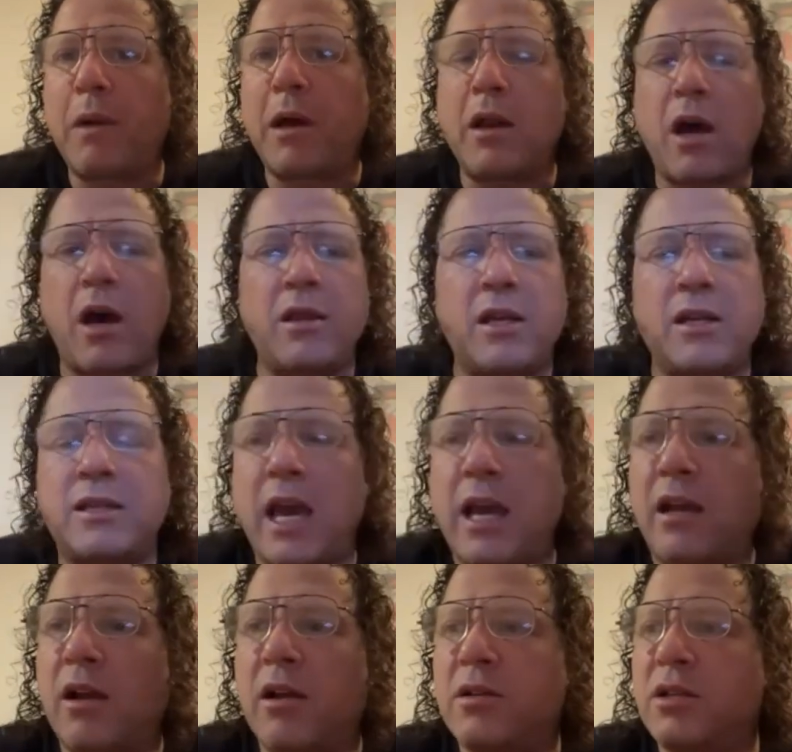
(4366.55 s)
But
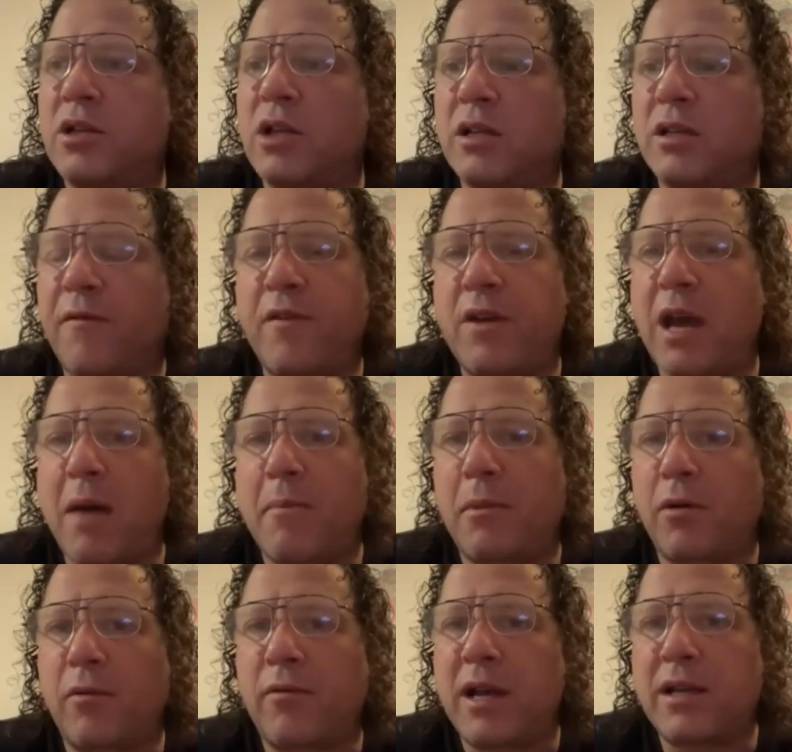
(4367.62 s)
Undertaker is just a
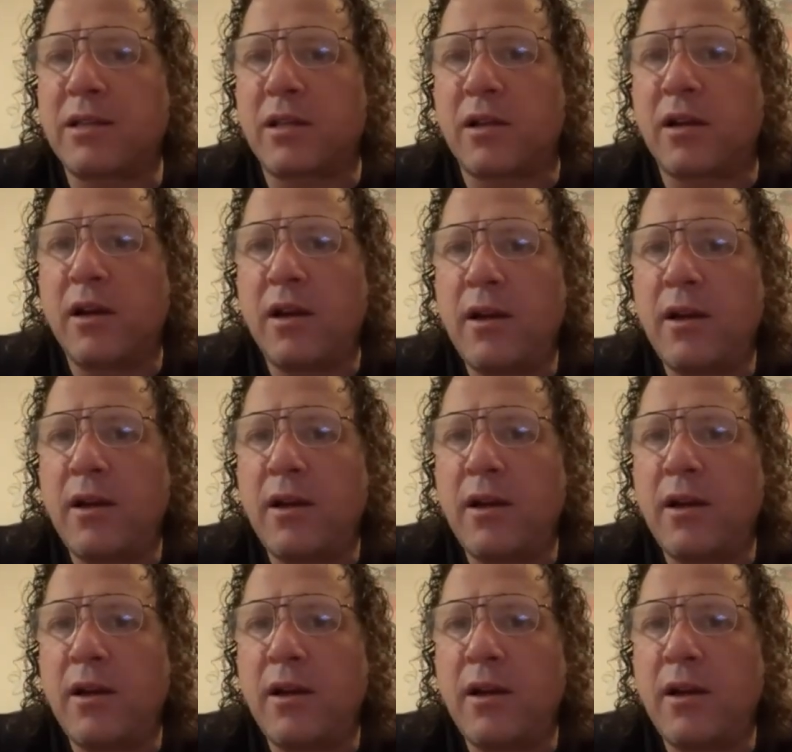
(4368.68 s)
phenomenal wrestler.